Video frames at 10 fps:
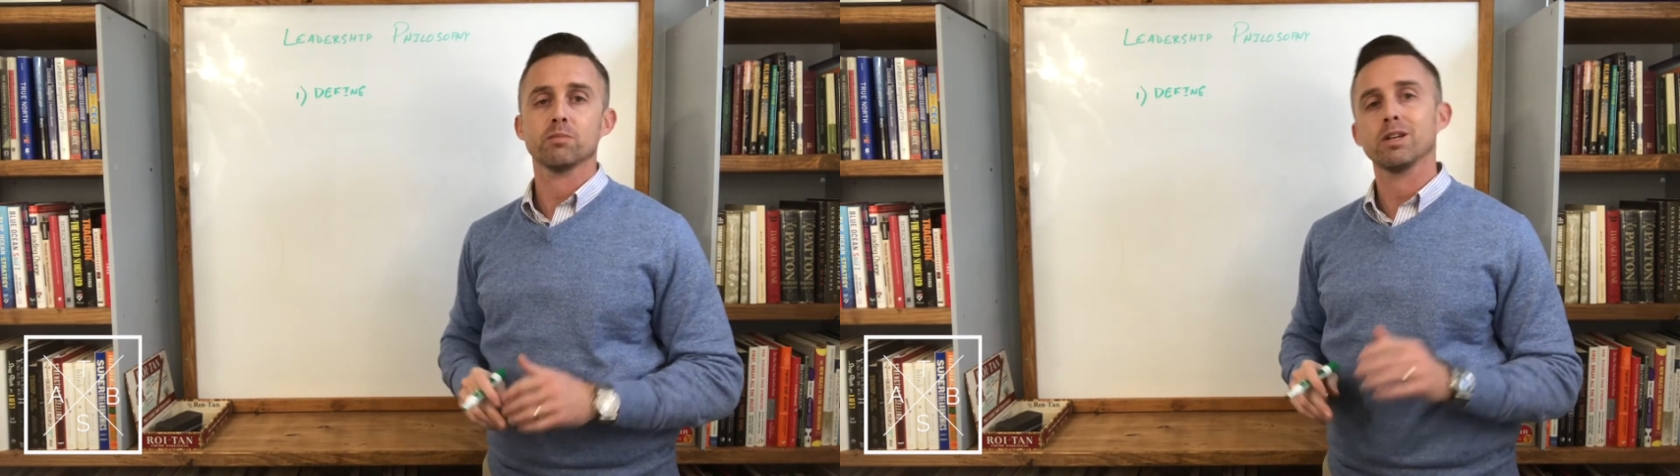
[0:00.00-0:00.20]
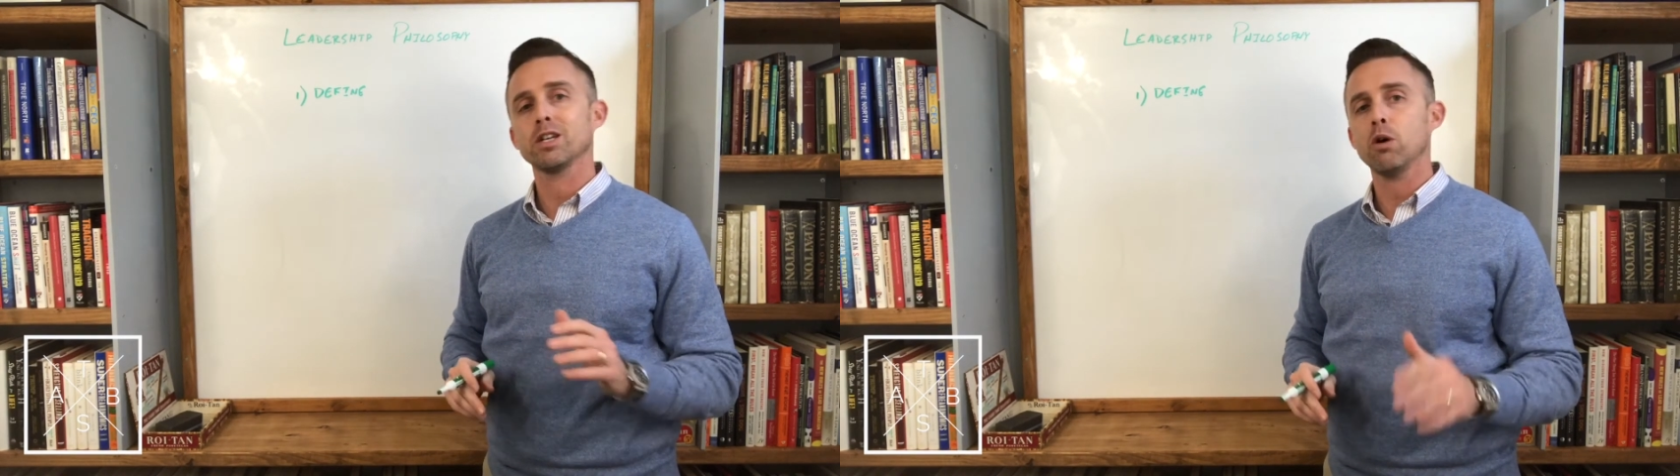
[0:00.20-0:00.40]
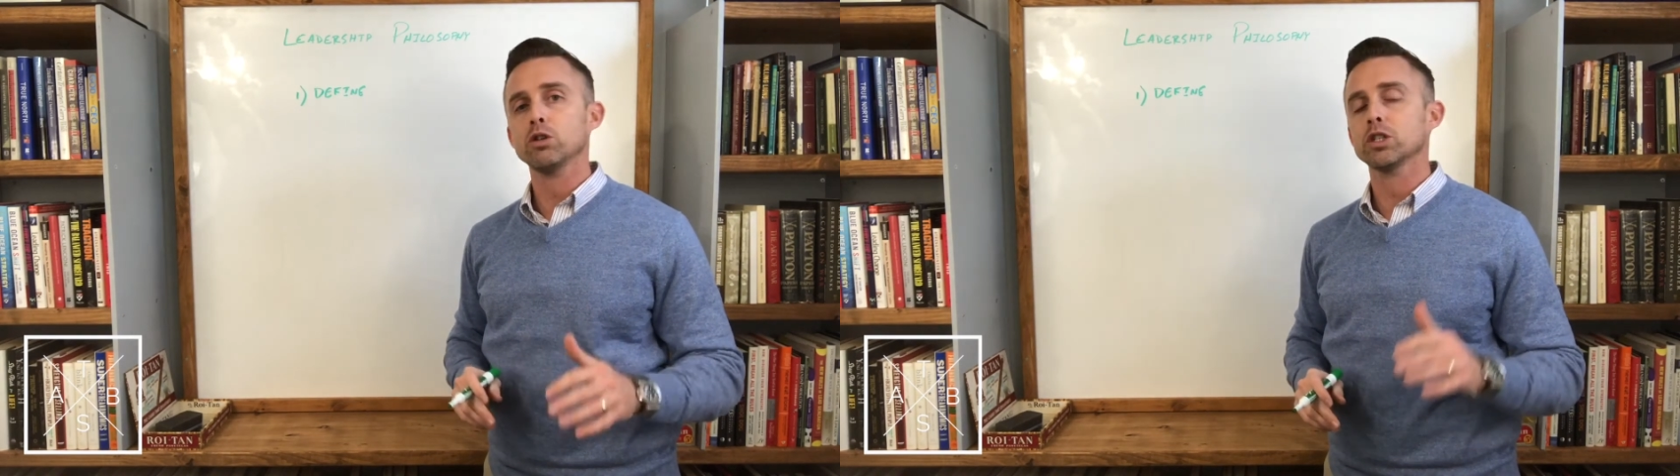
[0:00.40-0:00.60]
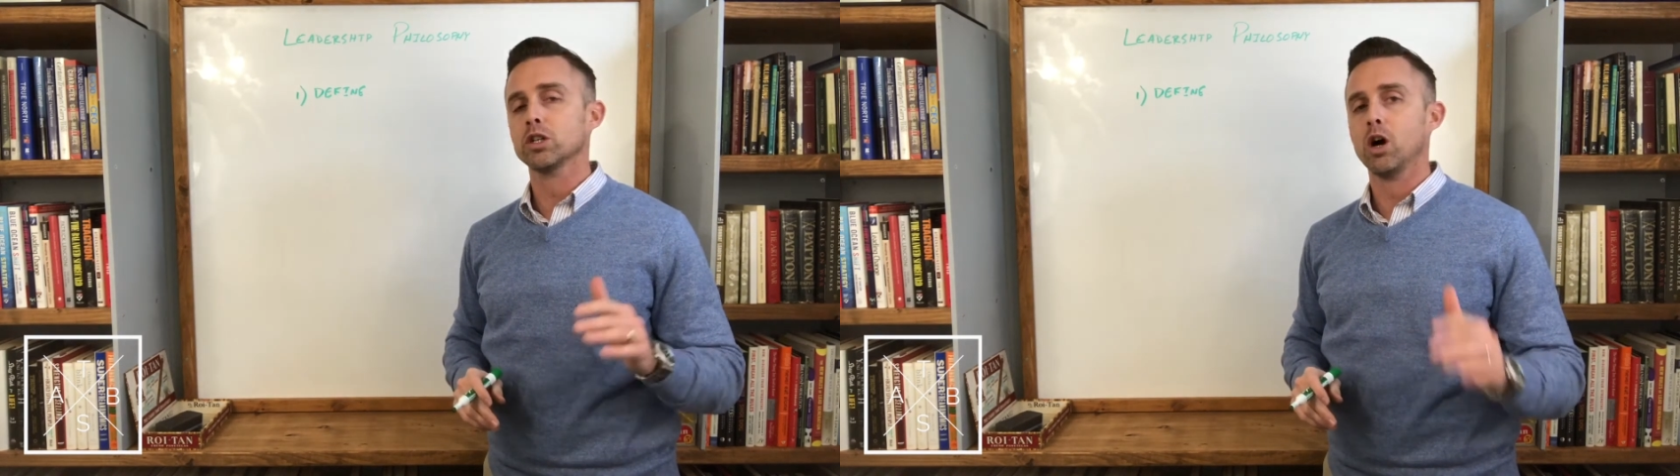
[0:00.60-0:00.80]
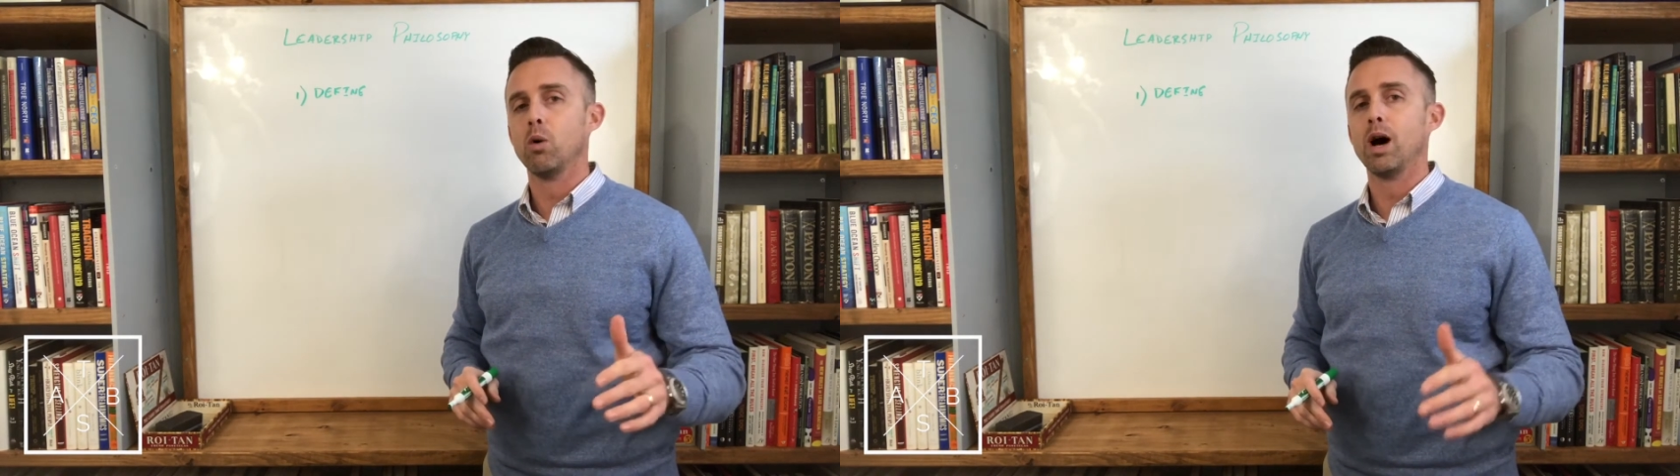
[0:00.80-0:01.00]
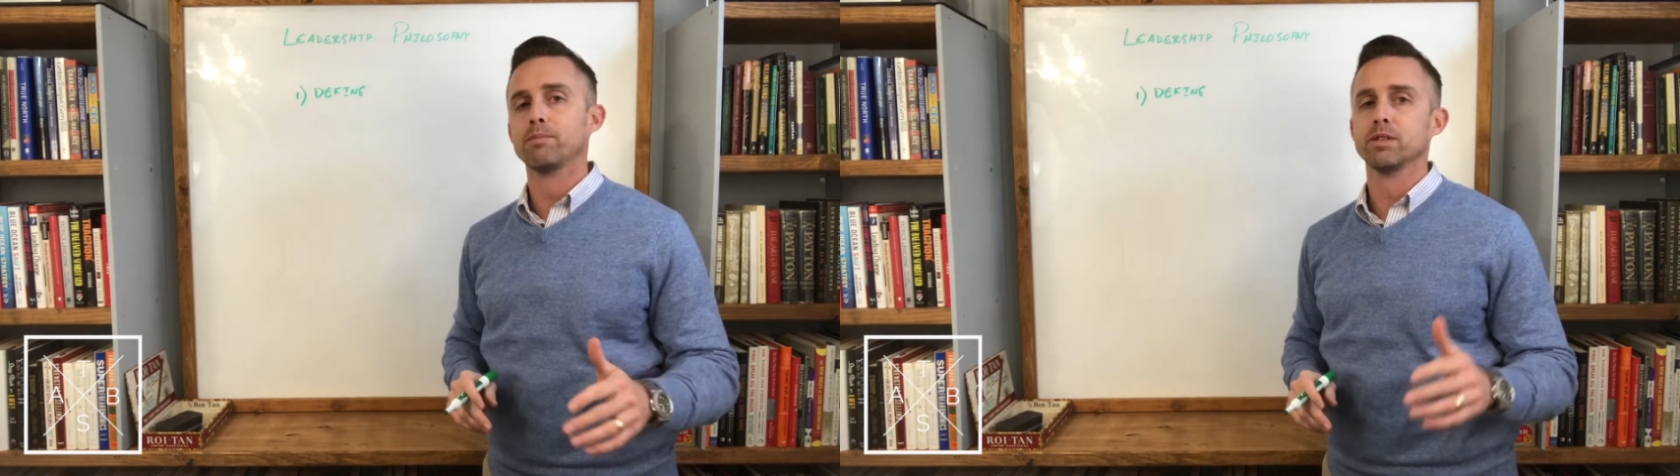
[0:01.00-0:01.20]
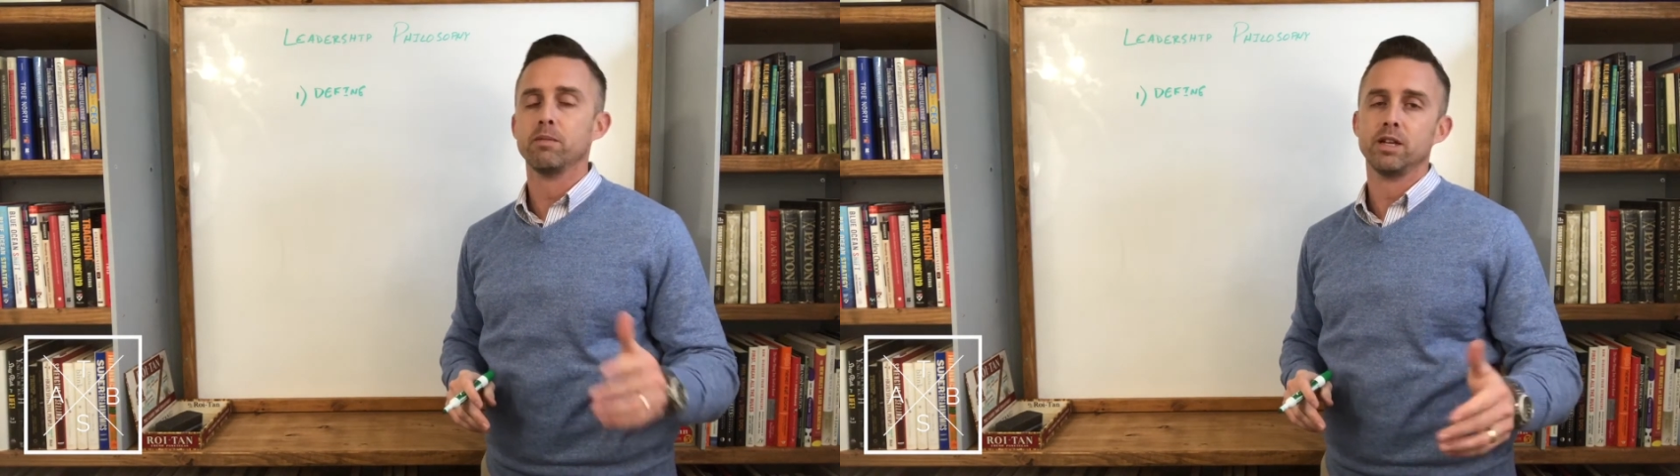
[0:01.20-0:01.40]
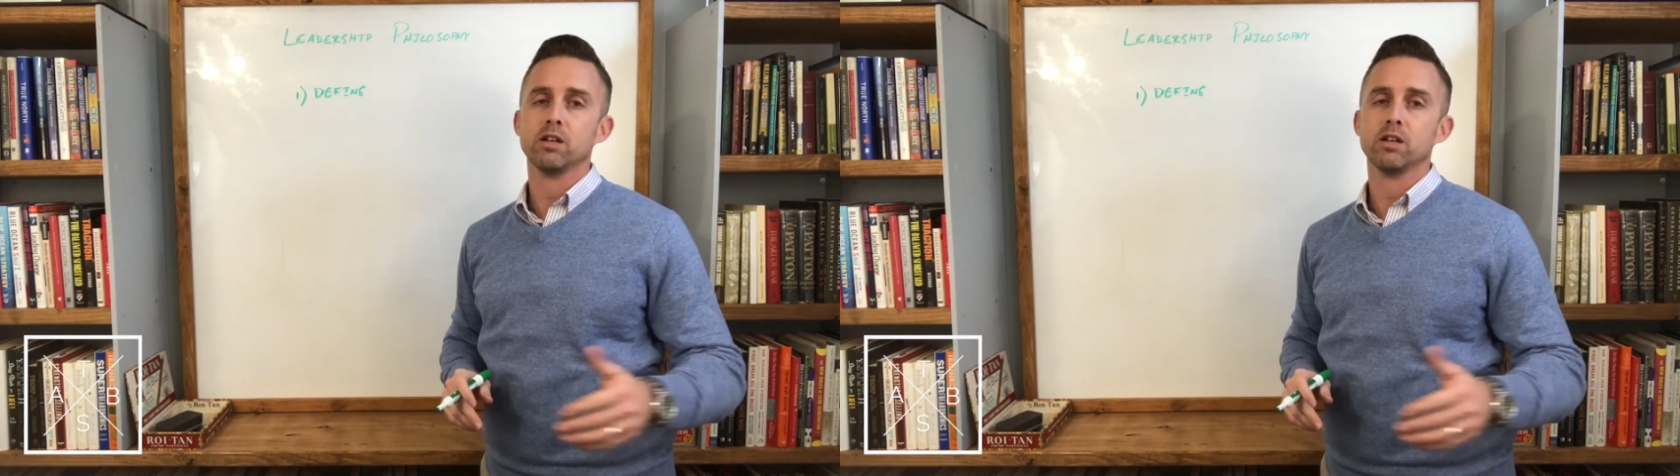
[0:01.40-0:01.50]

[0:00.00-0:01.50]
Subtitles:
but don't just co-opt somebody